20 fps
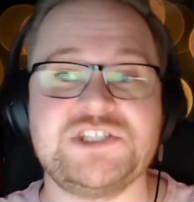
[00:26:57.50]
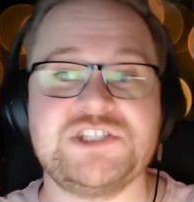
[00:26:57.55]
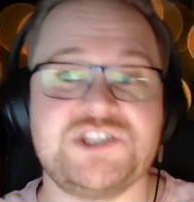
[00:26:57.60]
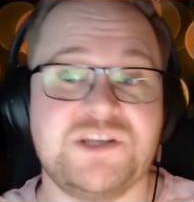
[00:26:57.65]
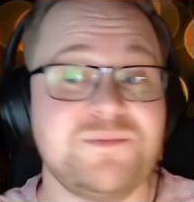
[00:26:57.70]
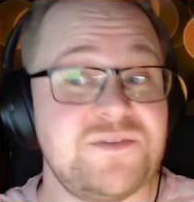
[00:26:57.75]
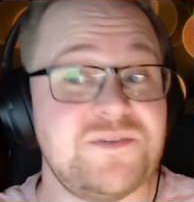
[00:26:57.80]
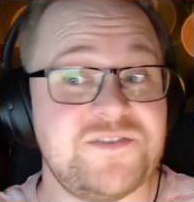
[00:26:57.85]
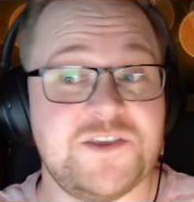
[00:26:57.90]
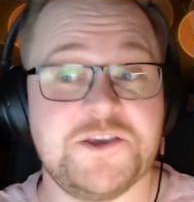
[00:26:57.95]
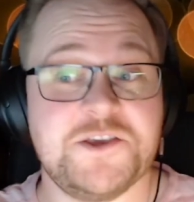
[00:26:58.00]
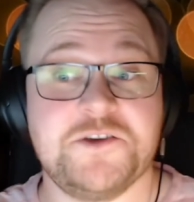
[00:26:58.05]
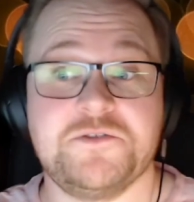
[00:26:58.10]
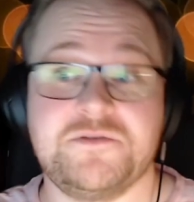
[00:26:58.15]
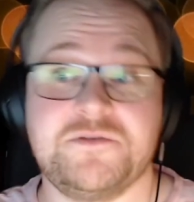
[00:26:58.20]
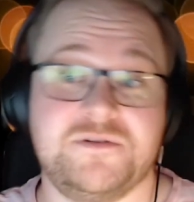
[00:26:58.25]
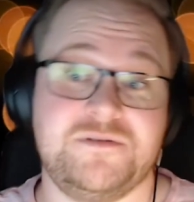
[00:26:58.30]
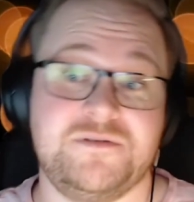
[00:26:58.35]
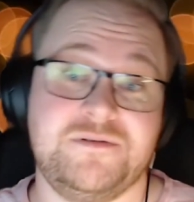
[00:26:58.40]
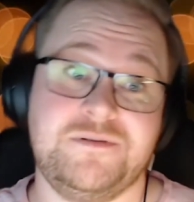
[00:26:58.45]
Some of
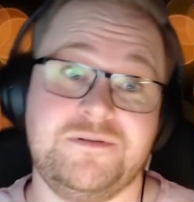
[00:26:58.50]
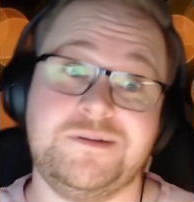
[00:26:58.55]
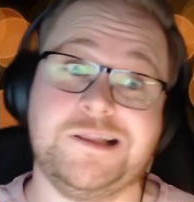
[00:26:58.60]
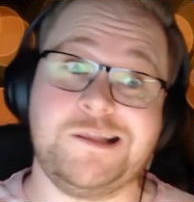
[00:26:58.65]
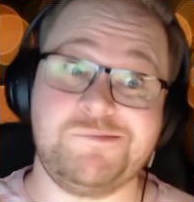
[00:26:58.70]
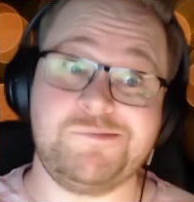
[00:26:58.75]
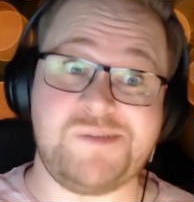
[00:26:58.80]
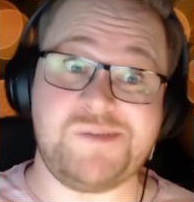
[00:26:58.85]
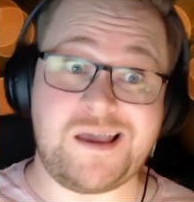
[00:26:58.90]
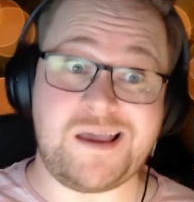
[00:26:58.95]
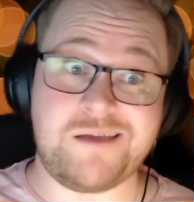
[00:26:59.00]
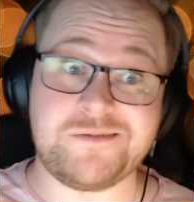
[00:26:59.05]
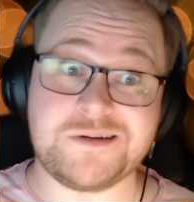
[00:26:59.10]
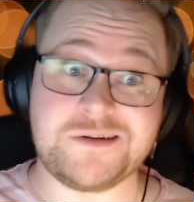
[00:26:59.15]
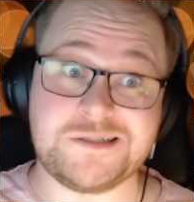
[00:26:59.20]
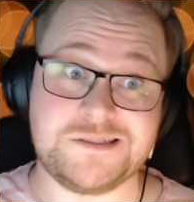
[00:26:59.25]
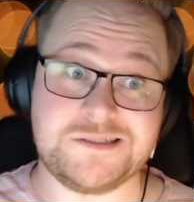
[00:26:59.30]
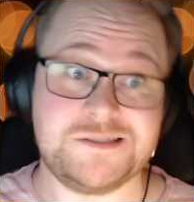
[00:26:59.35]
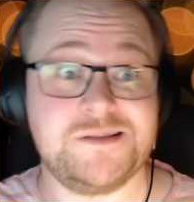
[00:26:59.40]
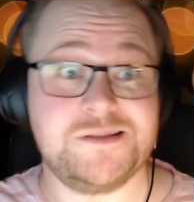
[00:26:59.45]
you, a little bit
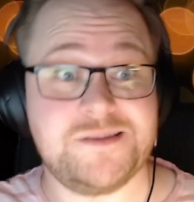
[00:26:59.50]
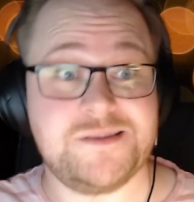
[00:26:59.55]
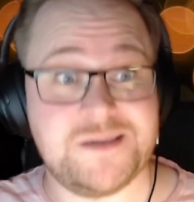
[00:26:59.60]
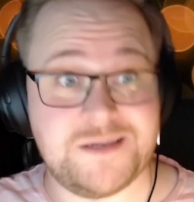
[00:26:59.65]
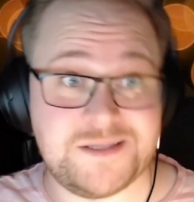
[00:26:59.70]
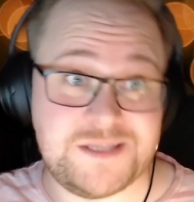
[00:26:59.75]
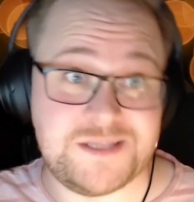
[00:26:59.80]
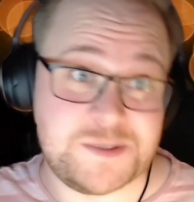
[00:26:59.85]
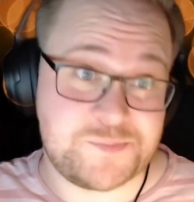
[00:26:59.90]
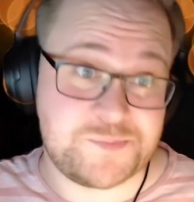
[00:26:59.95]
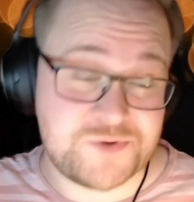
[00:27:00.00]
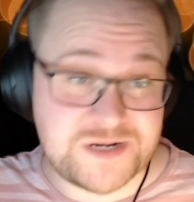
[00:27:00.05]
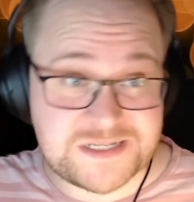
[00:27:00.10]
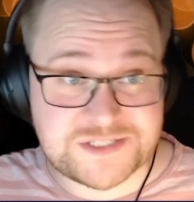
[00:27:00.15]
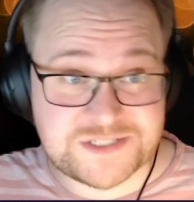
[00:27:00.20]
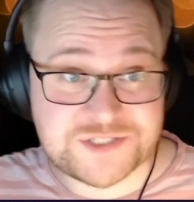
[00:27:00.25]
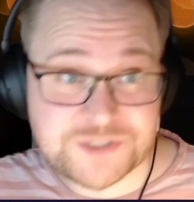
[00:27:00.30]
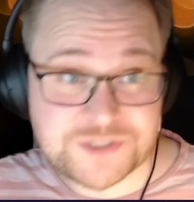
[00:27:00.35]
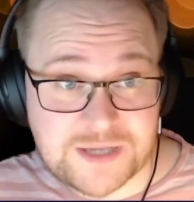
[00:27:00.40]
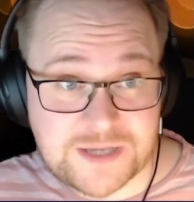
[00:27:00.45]
arrogant, thinking your
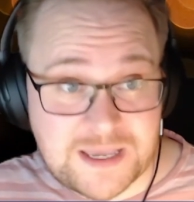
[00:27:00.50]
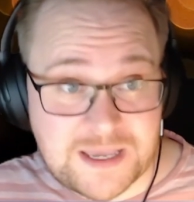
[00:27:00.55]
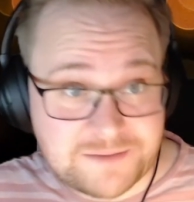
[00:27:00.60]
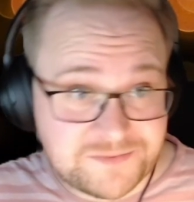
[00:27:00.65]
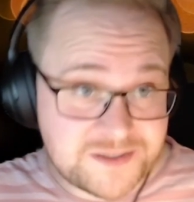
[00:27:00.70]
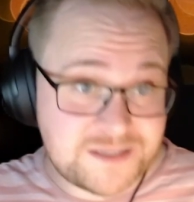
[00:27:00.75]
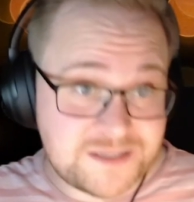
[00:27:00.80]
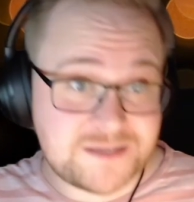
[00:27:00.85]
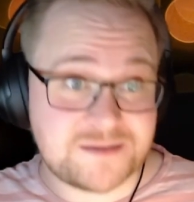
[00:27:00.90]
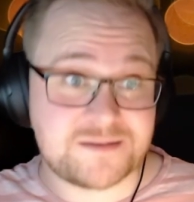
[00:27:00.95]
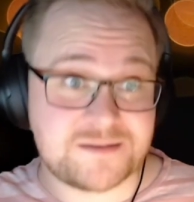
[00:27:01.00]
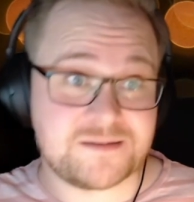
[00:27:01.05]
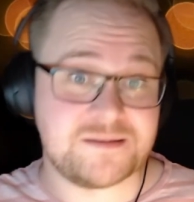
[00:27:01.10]
brain's so heavy.